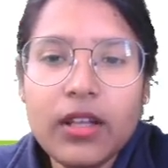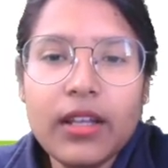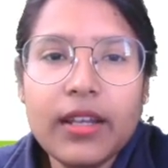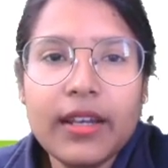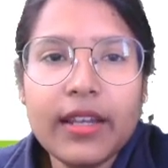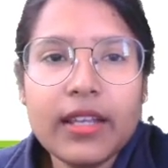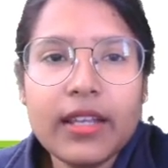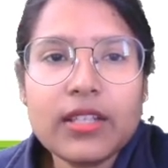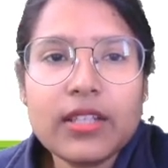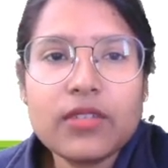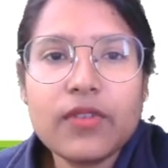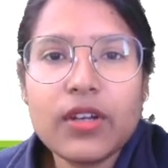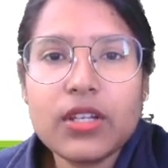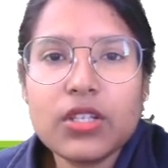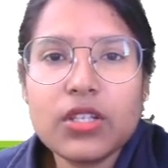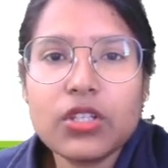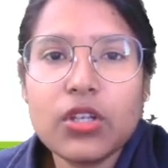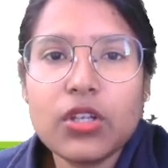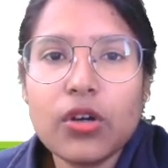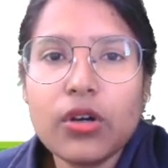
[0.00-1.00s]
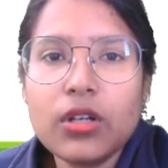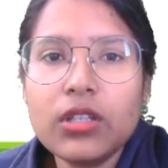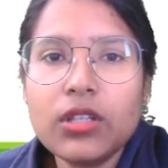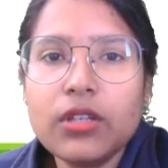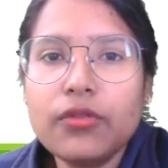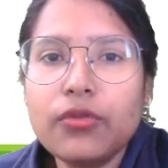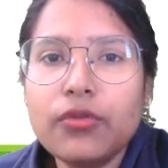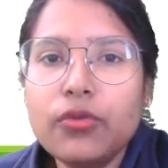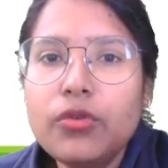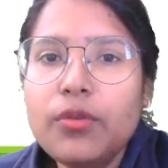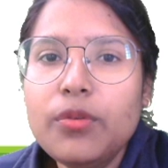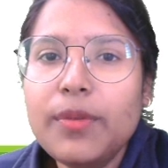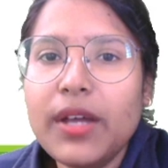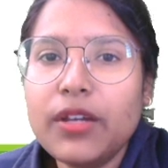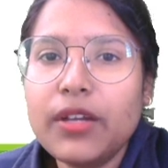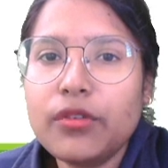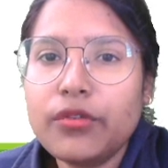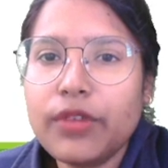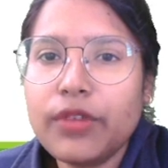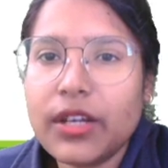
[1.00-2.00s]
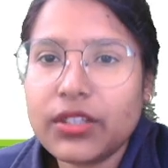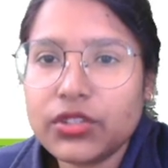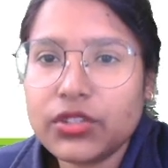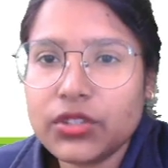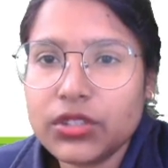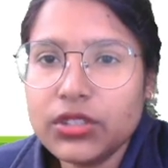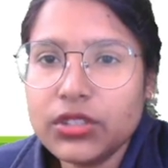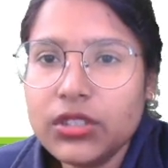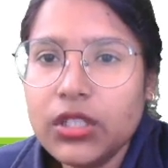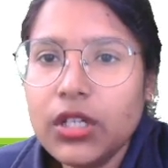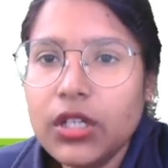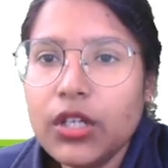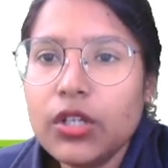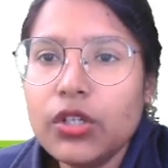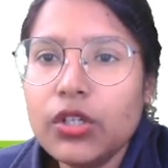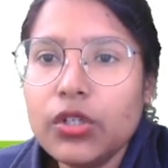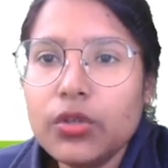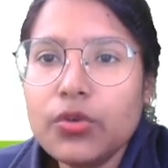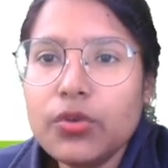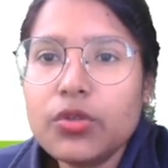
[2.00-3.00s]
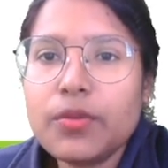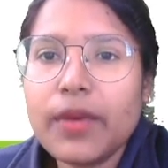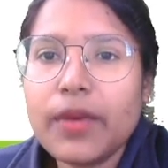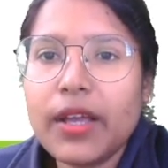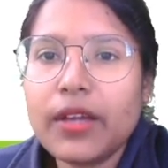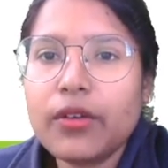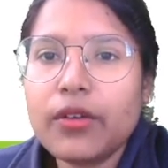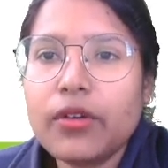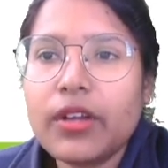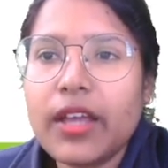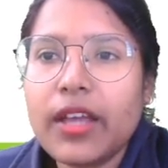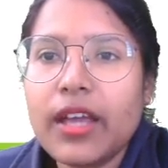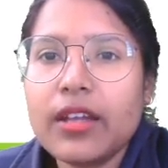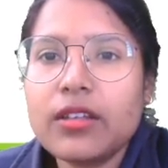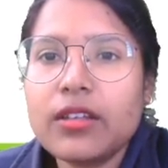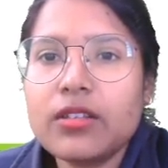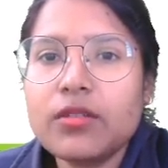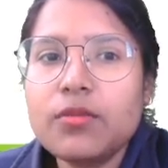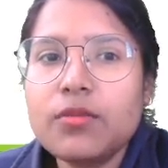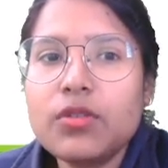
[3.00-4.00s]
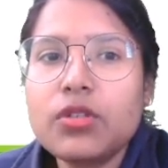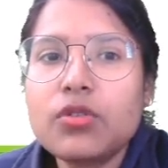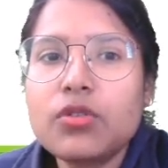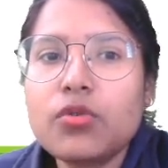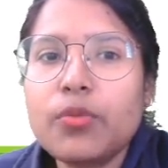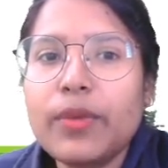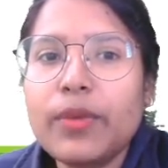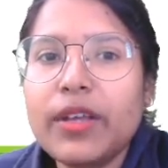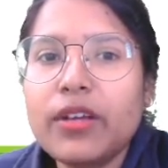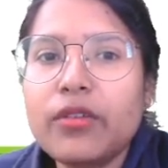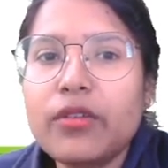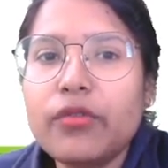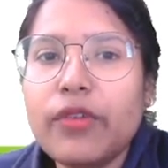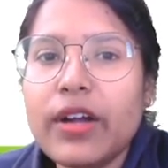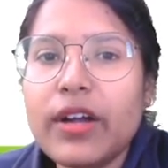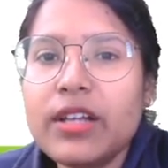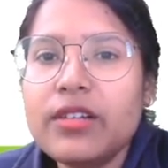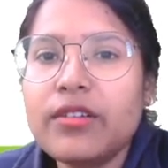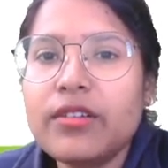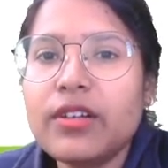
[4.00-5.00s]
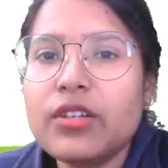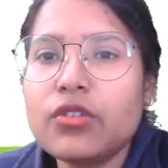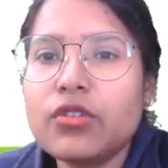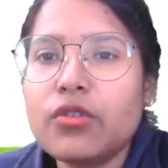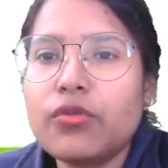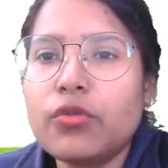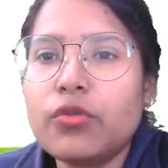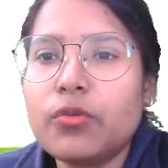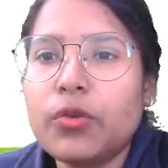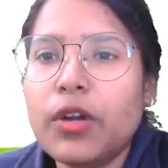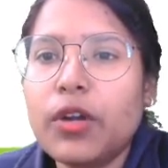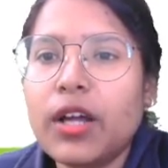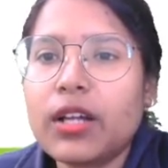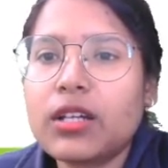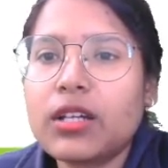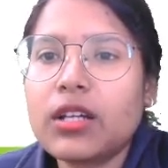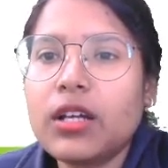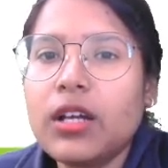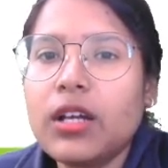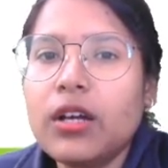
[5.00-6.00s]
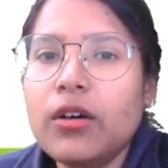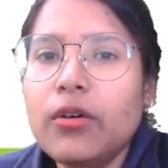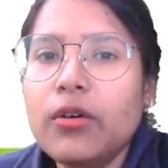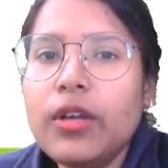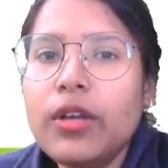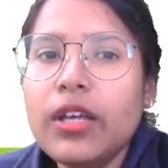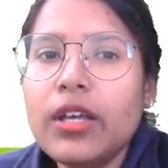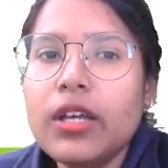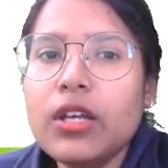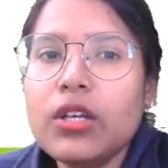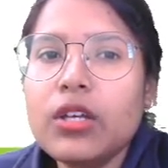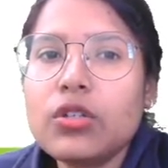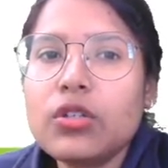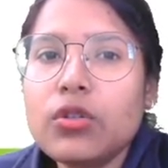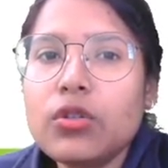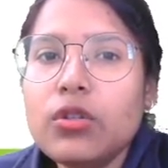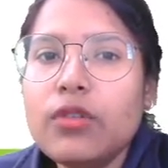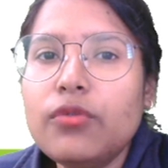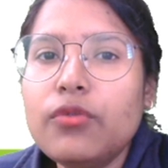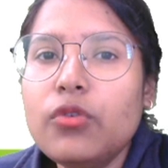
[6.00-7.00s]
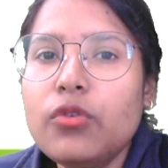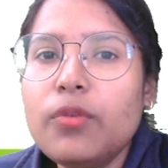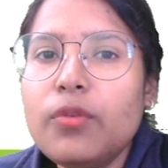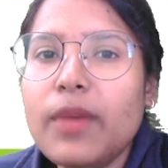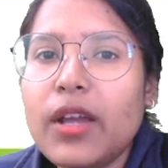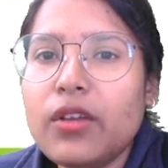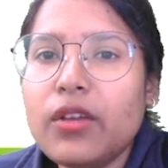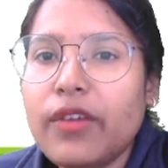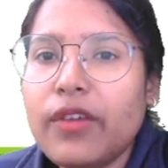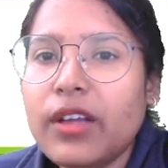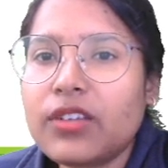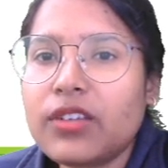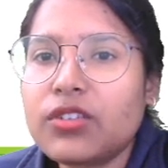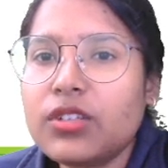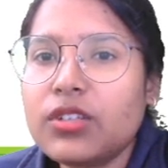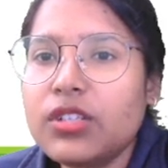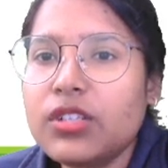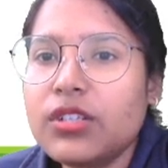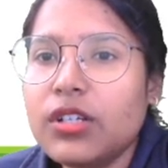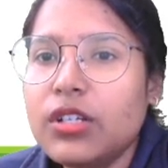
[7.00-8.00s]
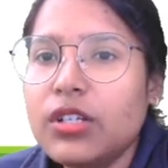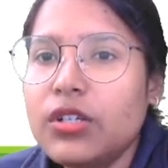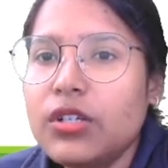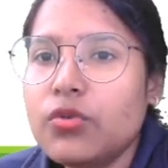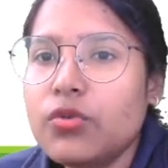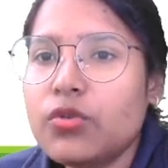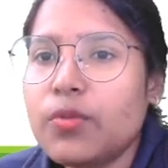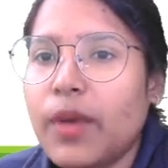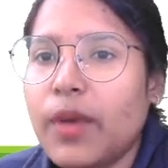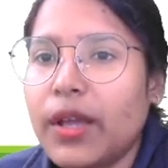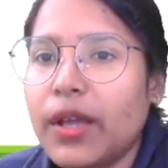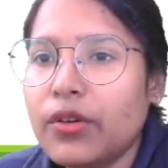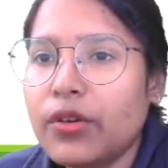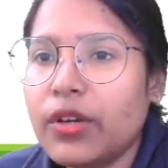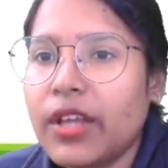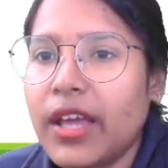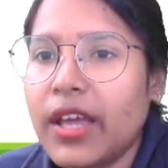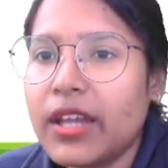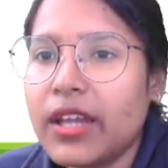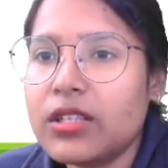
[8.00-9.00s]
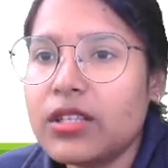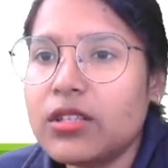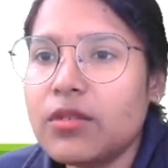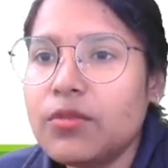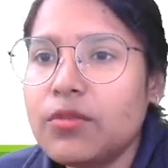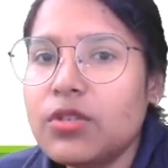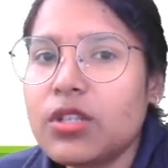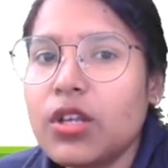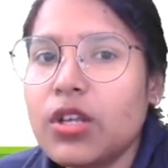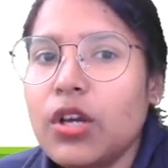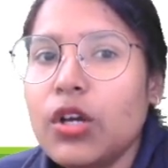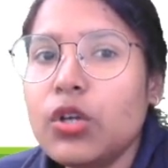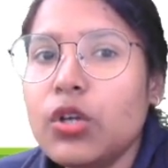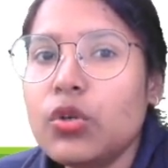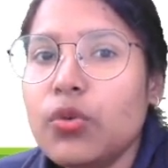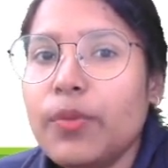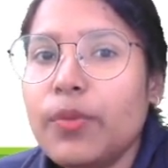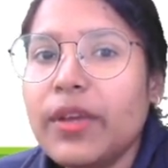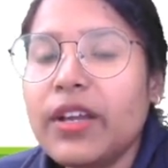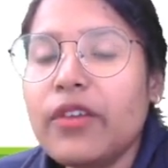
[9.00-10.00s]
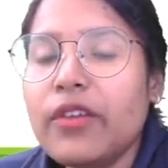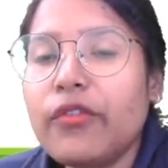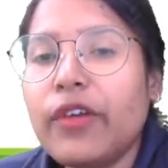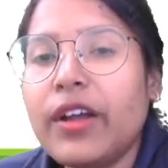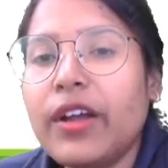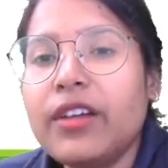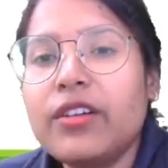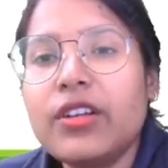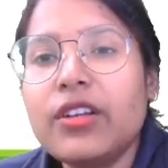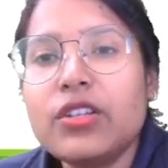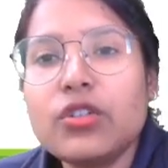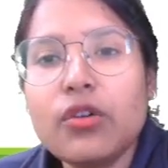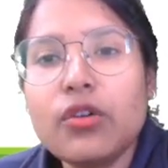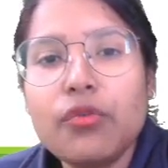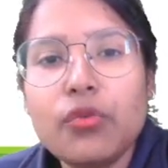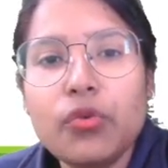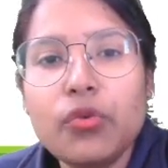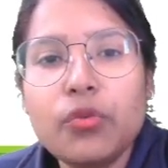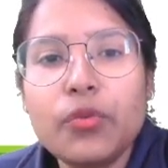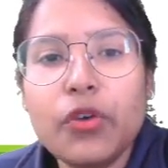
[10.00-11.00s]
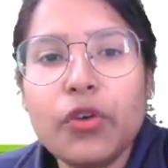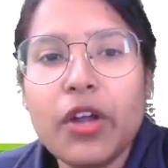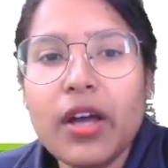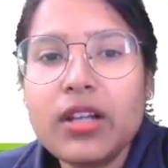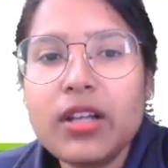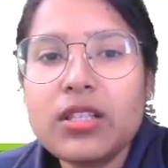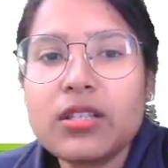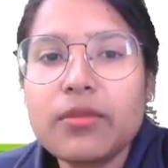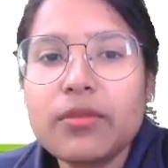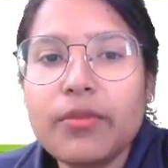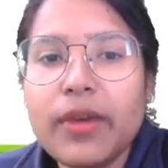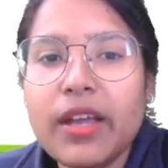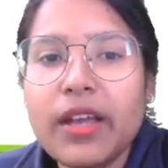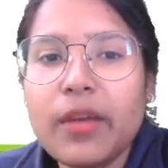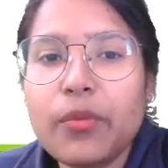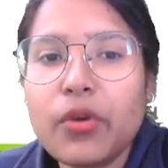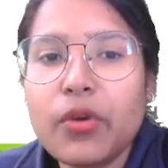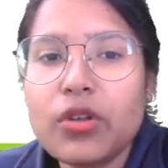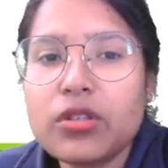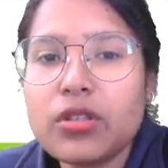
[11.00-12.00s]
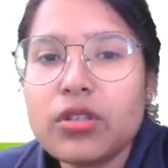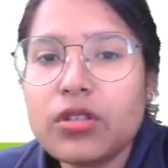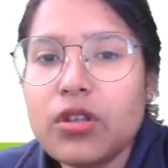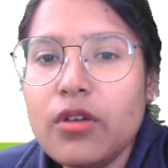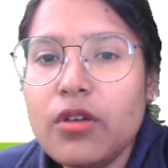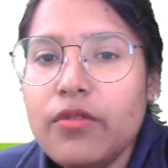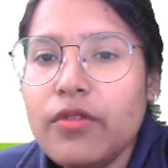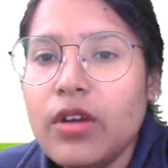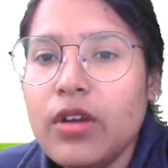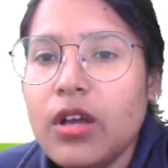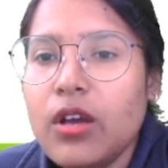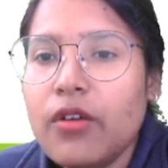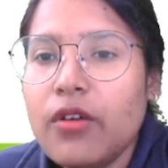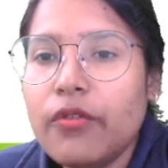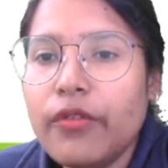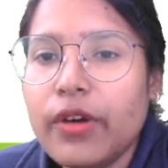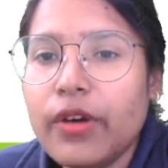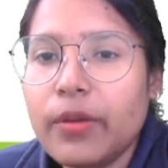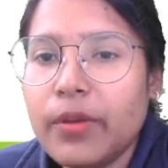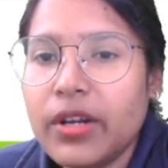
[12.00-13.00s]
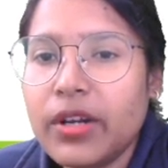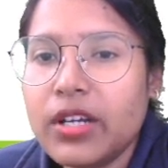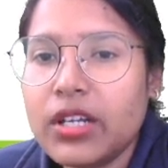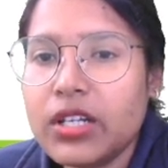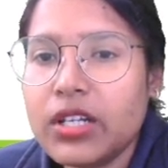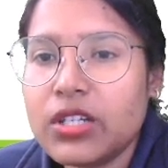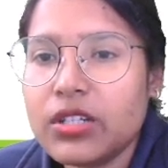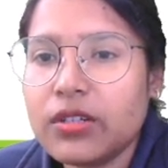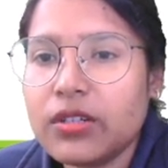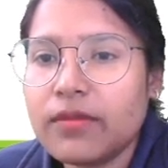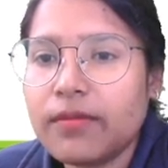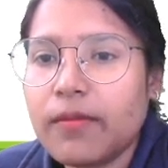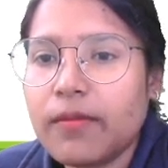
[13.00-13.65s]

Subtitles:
Next one is your the food manufacturer use microorganisms to make wide range of food product. Okay, so the food manufacturer generally use microorganisms to make a wide range of food products by a process of fermentation.